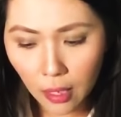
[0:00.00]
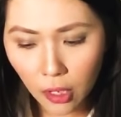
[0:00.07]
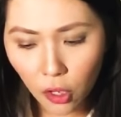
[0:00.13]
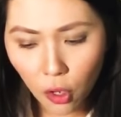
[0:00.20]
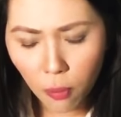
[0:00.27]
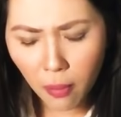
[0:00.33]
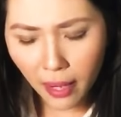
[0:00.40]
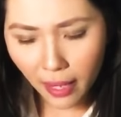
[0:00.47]

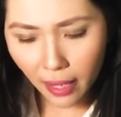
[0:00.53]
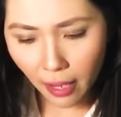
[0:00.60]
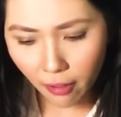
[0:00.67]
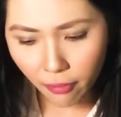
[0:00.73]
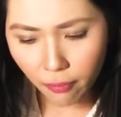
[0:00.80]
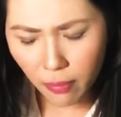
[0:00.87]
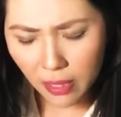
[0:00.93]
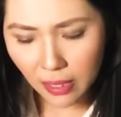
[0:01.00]
you might
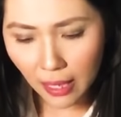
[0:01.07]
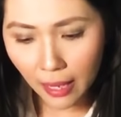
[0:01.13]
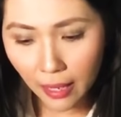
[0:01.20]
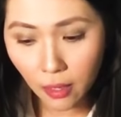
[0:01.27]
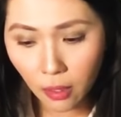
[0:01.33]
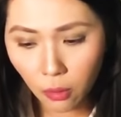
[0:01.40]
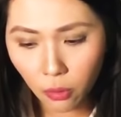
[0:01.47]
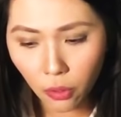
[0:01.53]
have
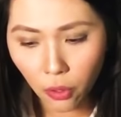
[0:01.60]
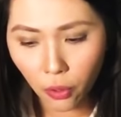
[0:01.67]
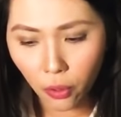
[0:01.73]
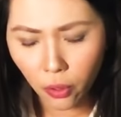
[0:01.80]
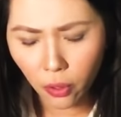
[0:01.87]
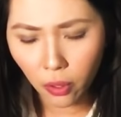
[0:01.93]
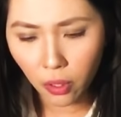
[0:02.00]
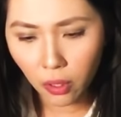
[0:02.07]
mishandled
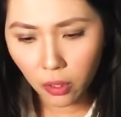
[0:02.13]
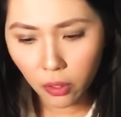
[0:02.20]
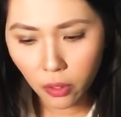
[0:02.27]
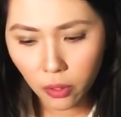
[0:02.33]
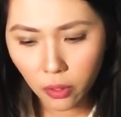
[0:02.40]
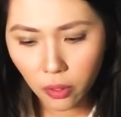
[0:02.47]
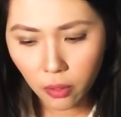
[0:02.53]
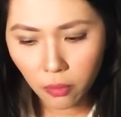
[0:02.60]
your
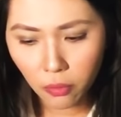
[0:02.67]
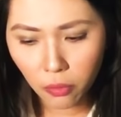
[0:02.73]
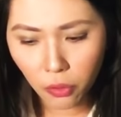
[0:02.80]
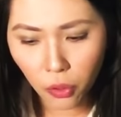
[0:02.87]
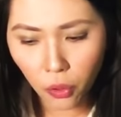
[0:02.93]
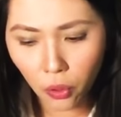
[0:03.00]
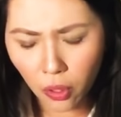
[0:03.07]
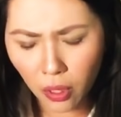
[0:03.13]

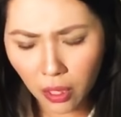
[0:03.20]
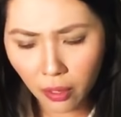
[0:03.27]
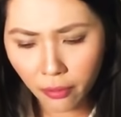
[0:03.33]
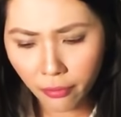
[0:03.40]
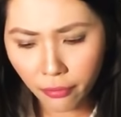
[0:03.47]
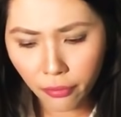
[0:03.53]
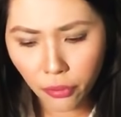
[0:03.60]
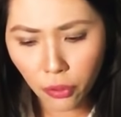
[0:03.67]
love